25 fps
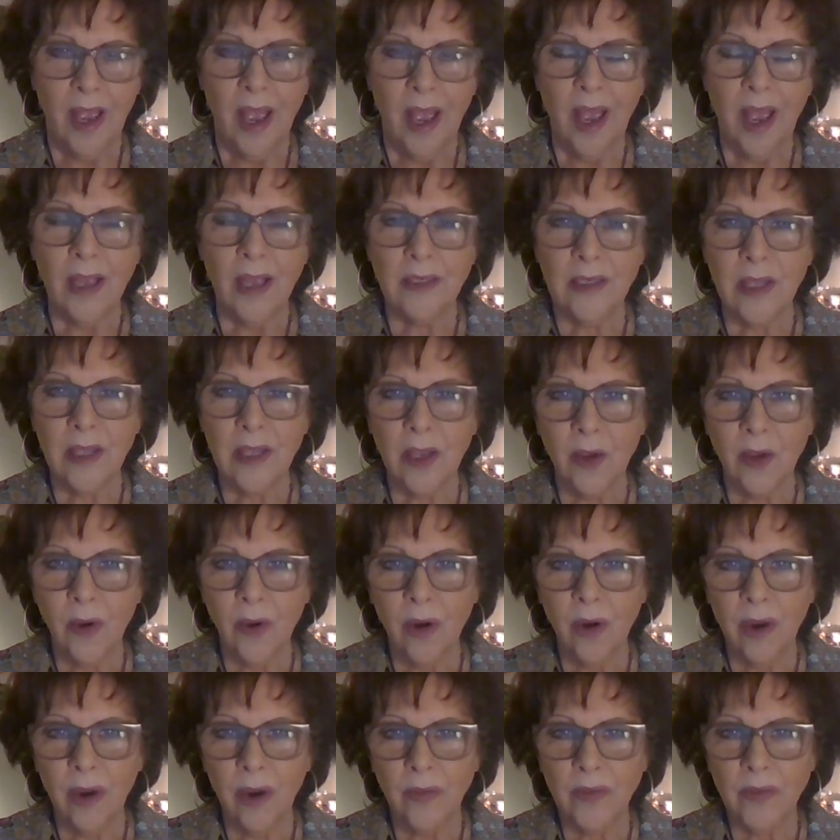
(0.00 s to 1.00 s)
as the
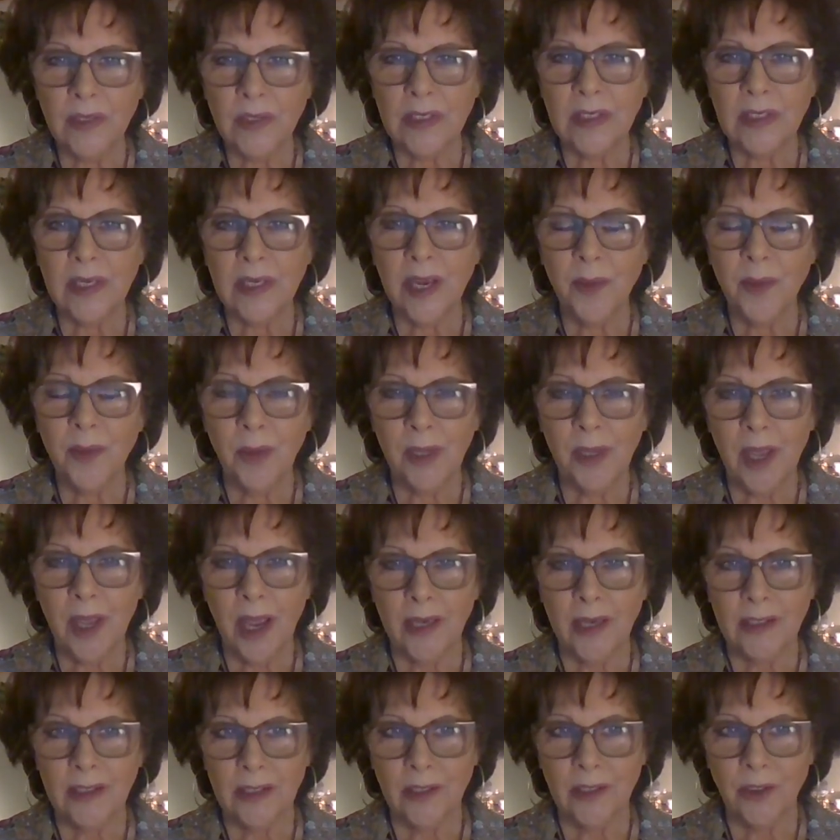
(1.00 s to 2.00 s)
earth
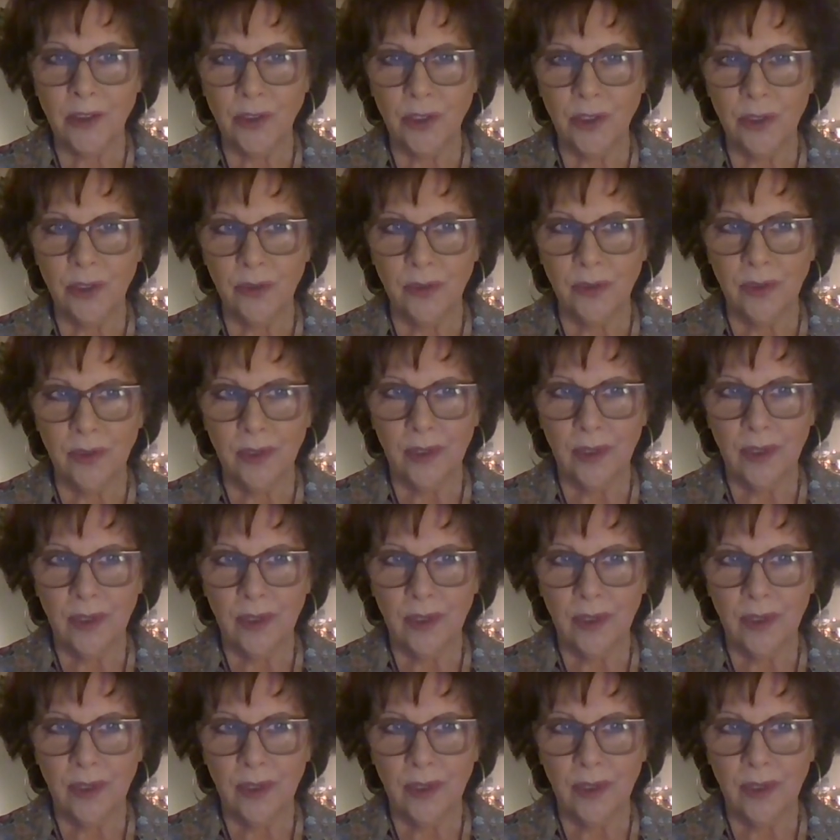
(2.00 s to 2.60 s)
stabilizes you